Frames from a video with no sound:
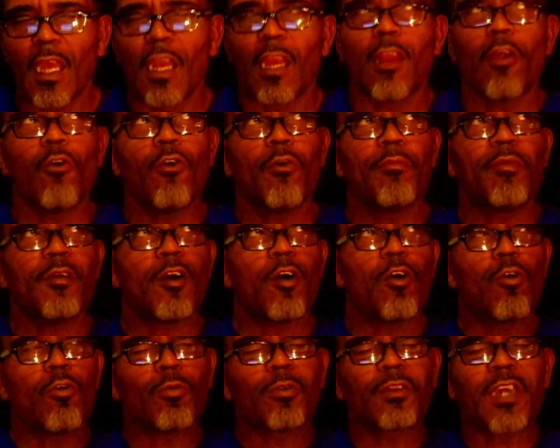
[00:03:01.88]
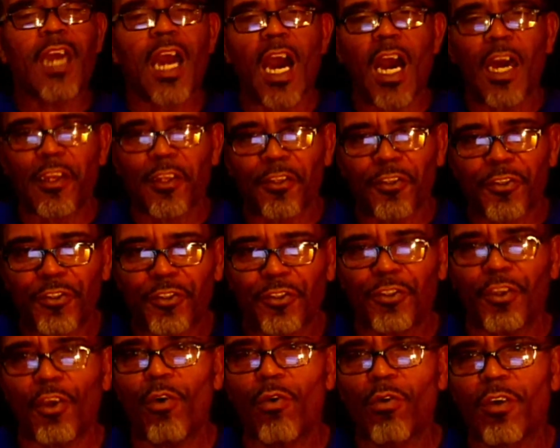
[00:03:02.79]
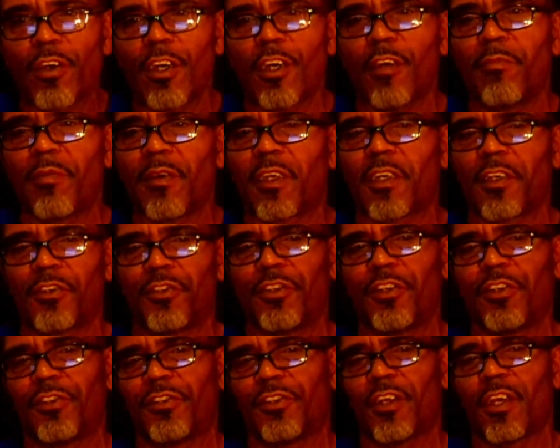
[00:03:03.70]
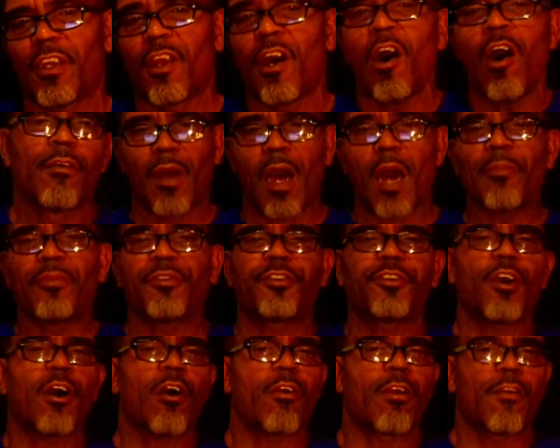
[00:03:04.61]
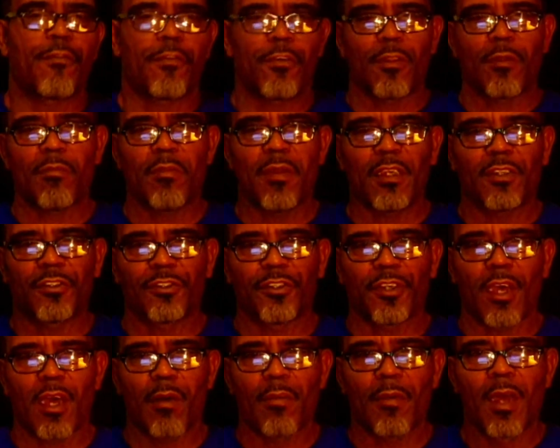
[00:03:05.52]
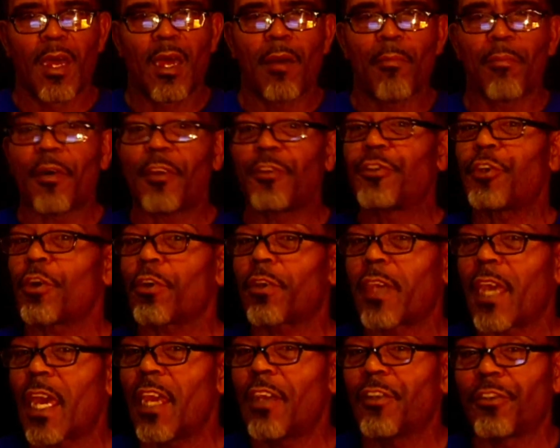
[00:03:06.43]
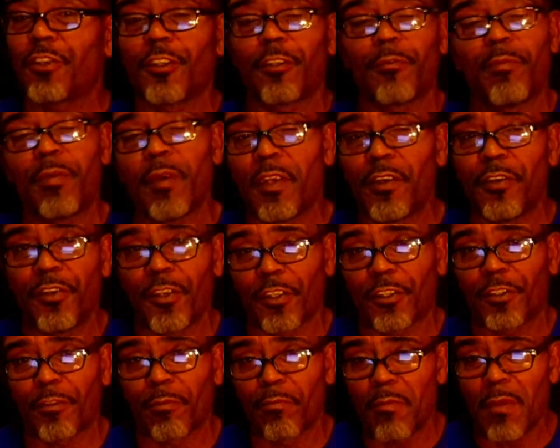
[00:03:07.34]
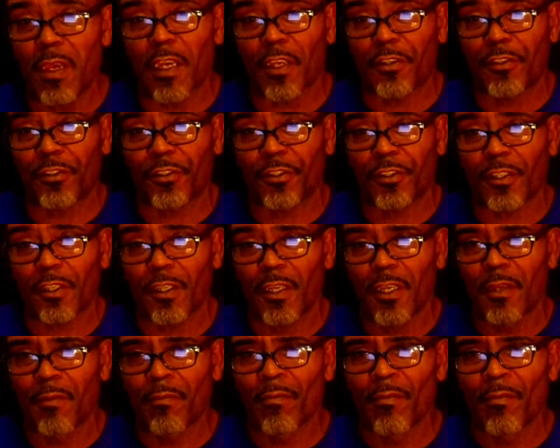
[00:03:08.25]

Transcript: And lo and behold, God is so good because she said, I'm sorry for the mix up, but your case has been dismissed.